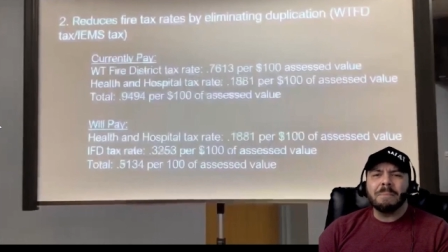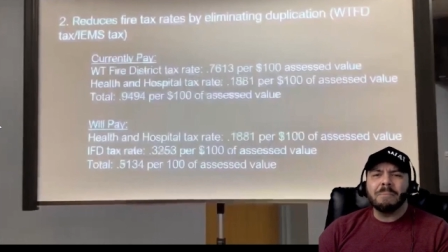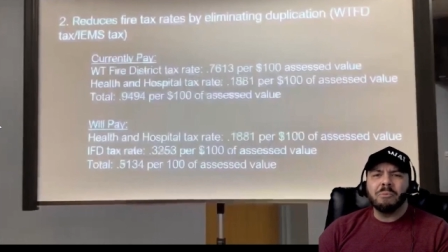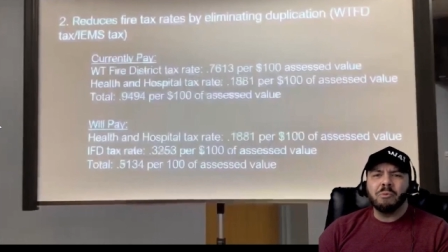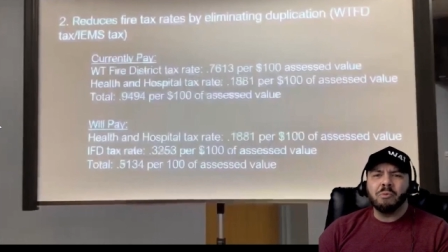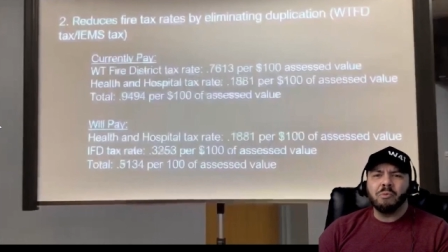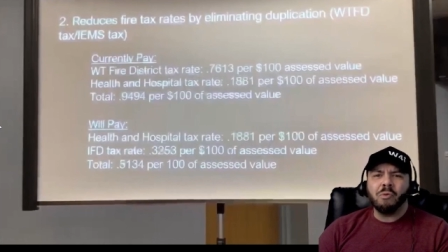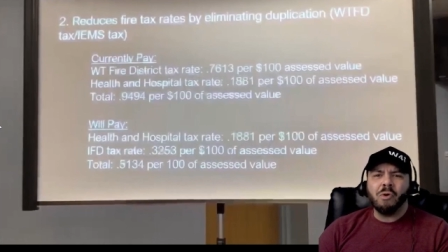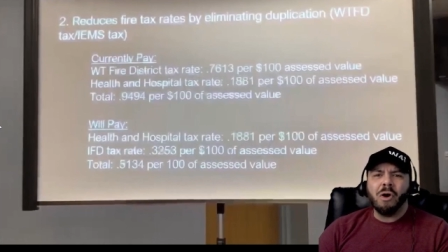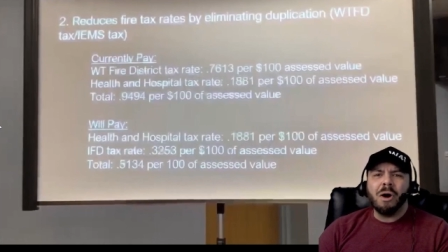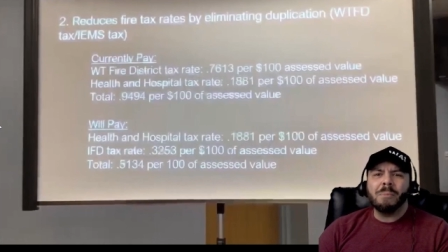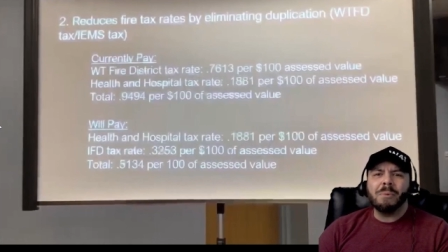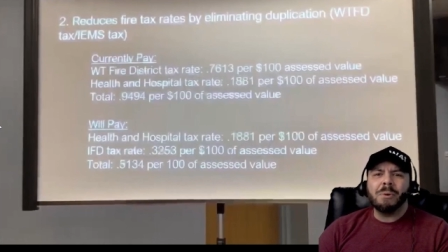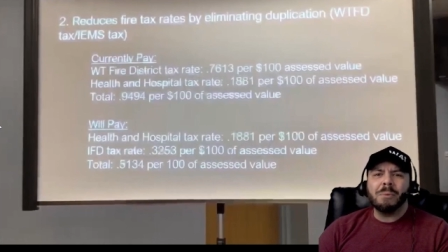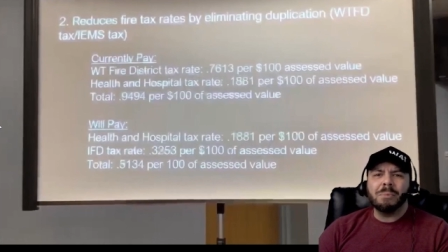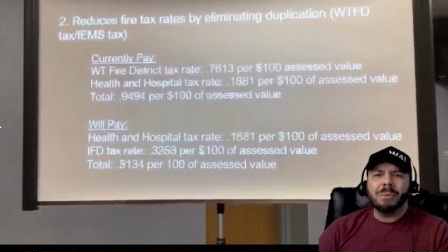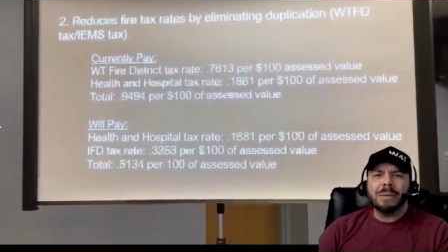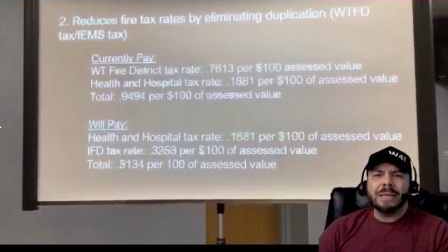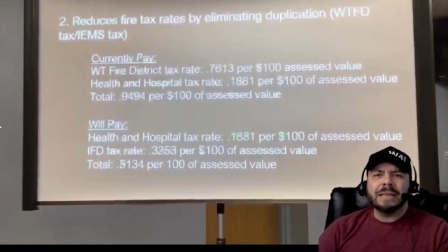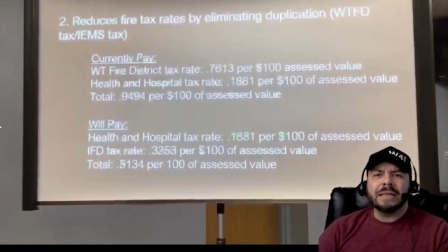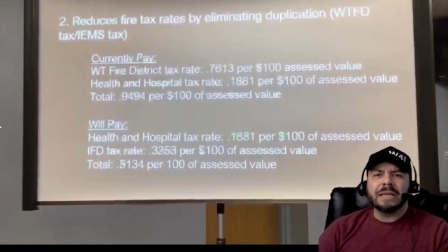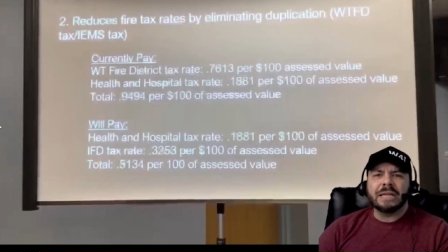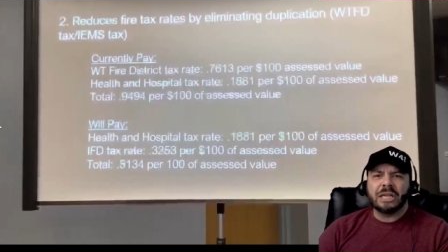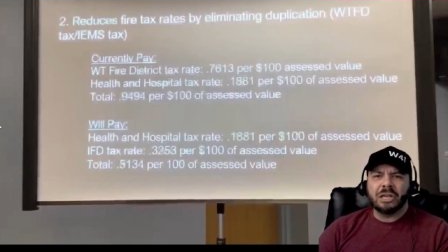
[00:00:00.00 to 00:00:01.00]

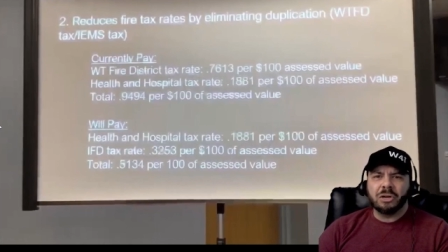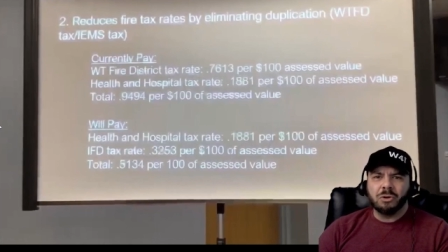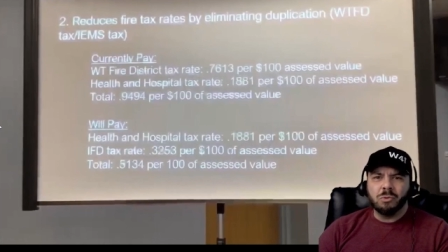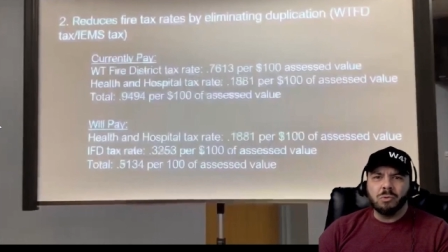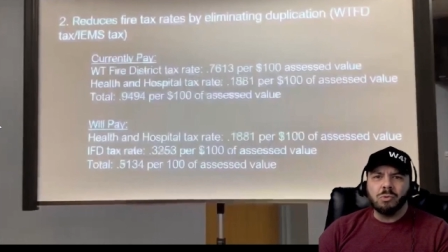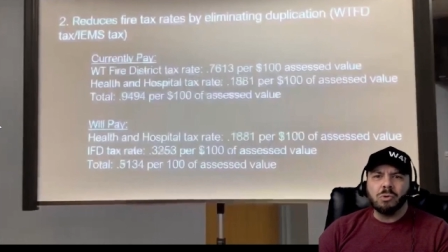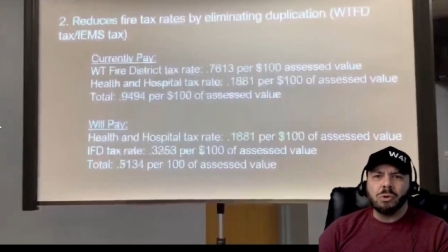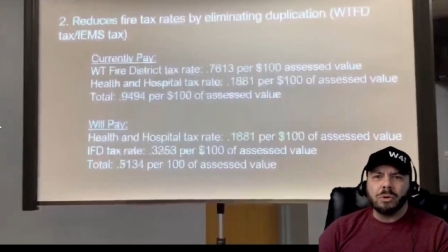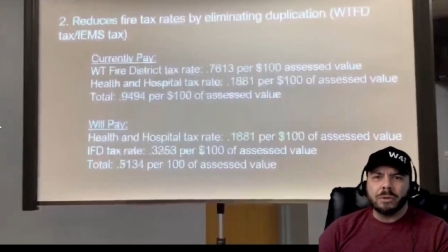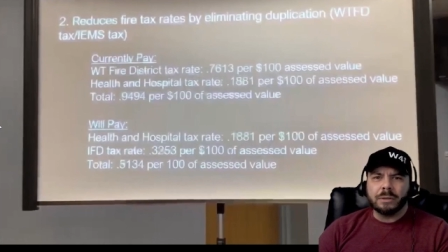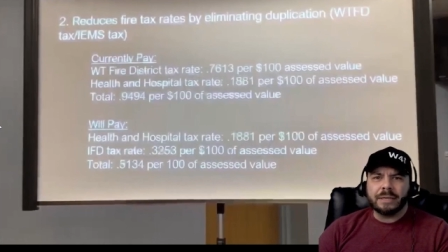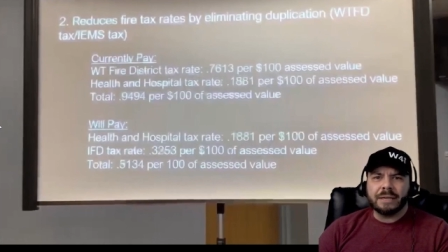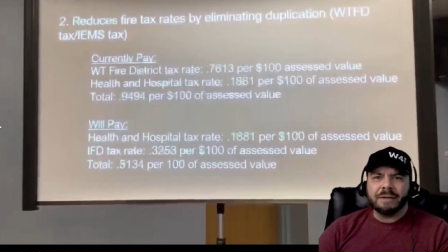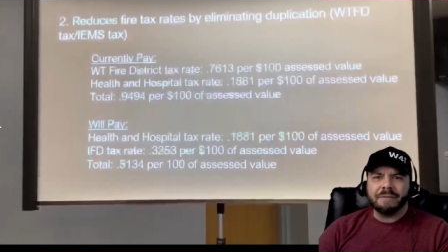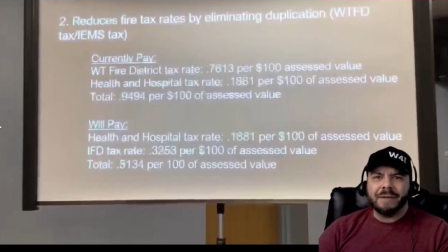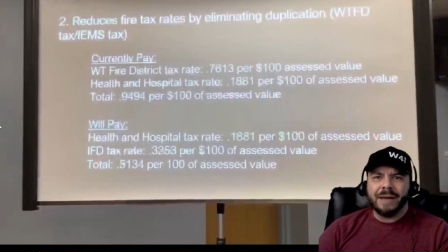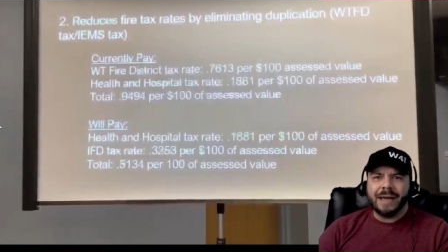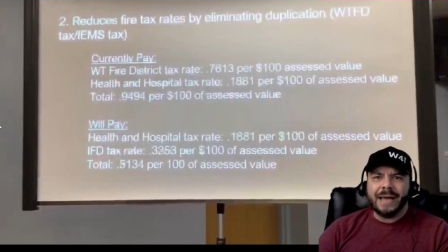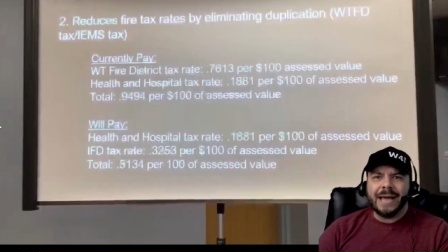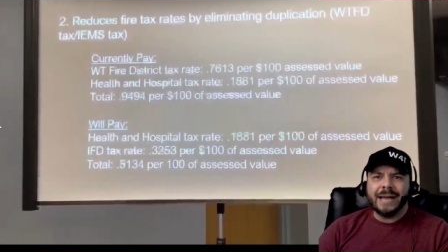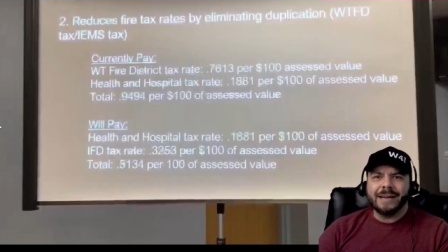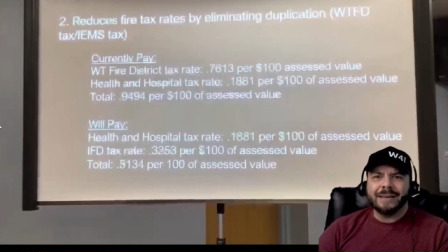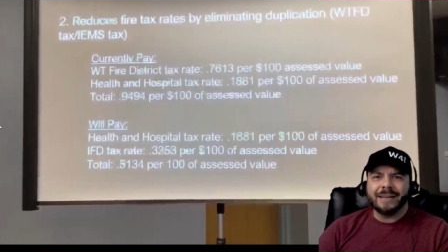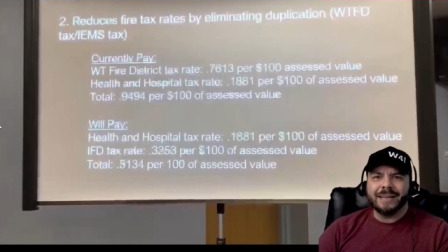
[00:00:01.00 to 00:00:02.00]
Probably the schools, if
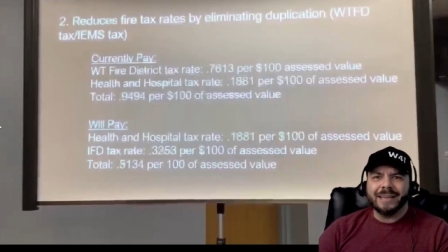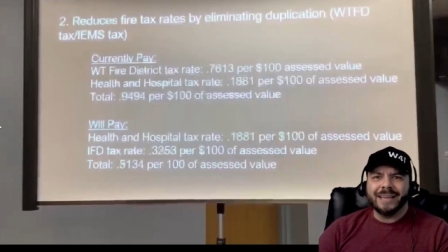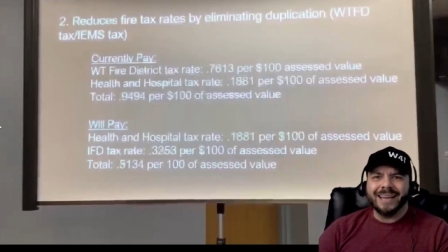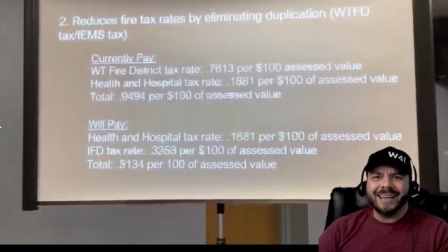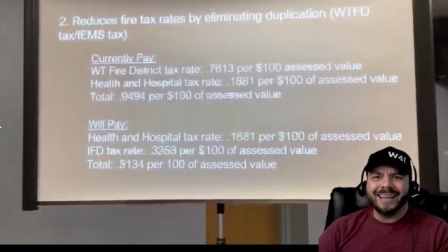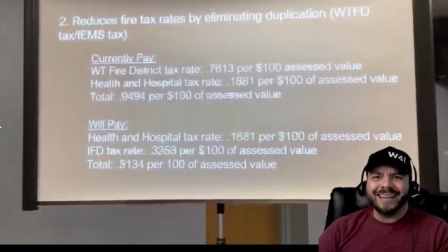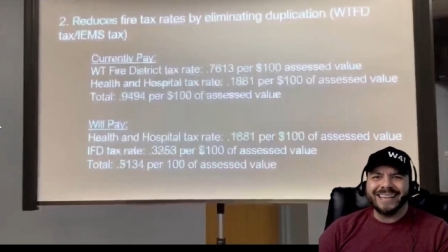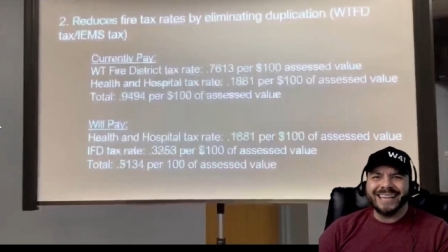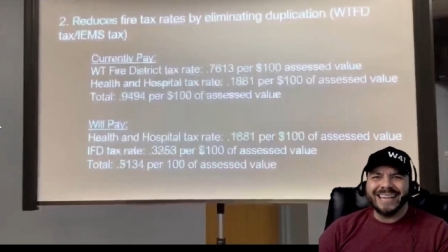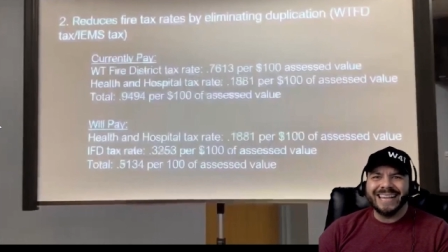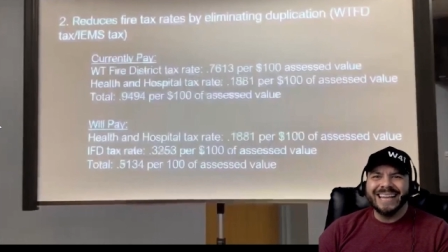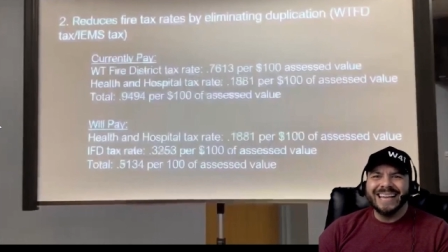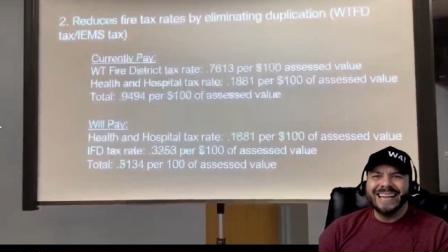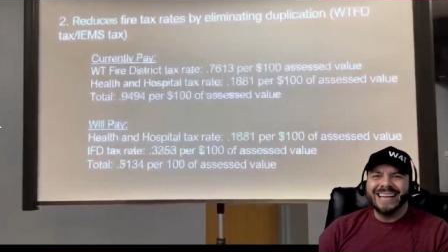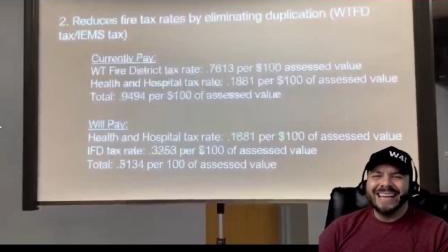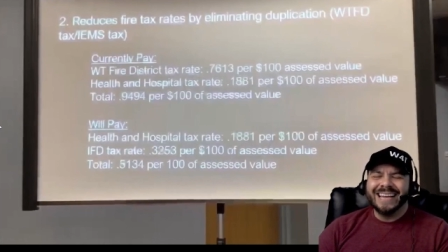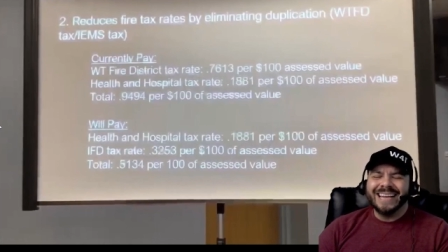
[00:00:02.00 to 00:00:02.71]
I had to guess.